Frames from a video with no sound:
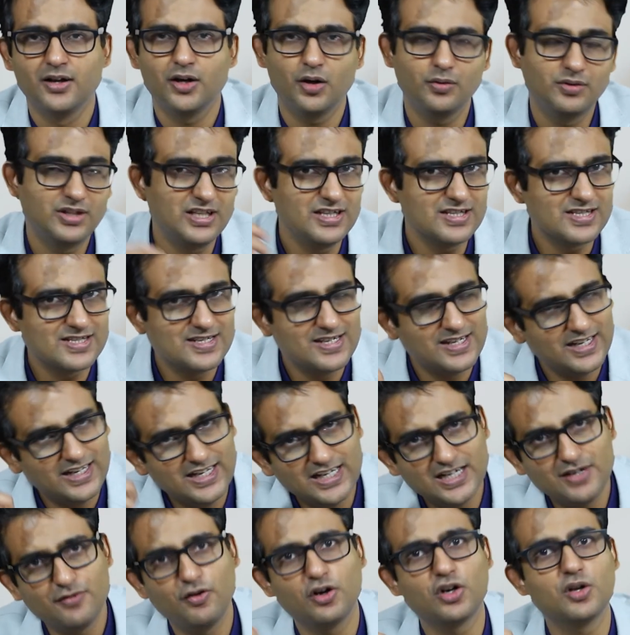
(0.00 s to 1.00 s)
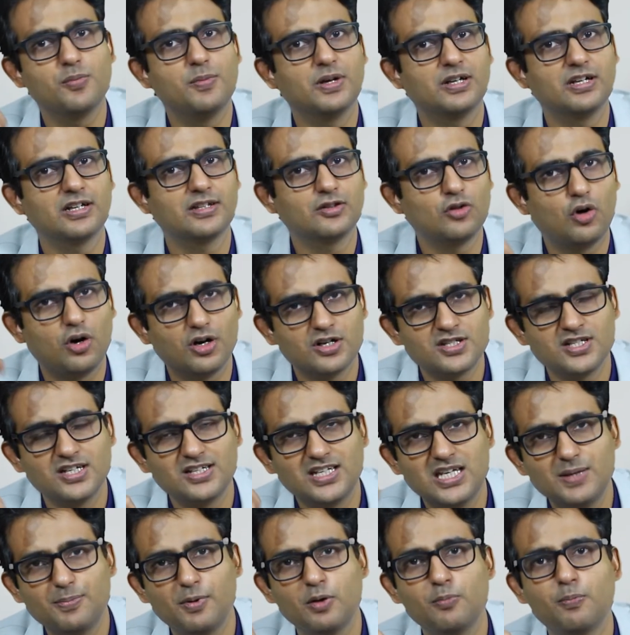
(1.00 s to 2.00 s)
Now, these negative automatic thoughts
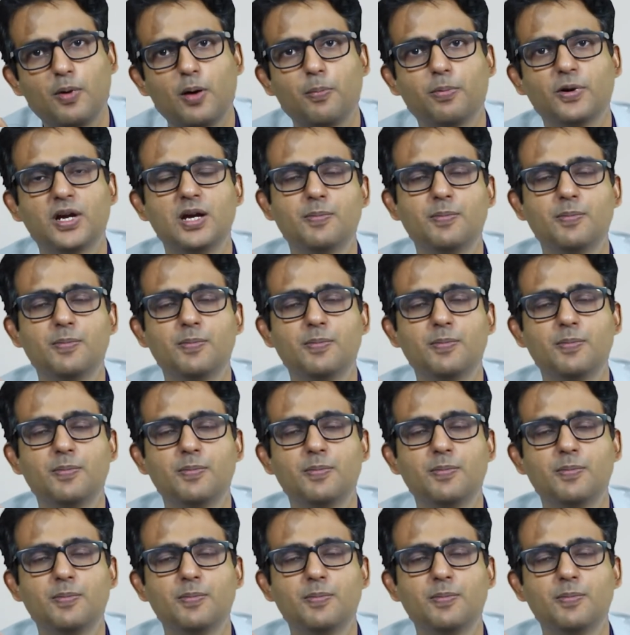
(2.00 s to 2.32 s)
that keep on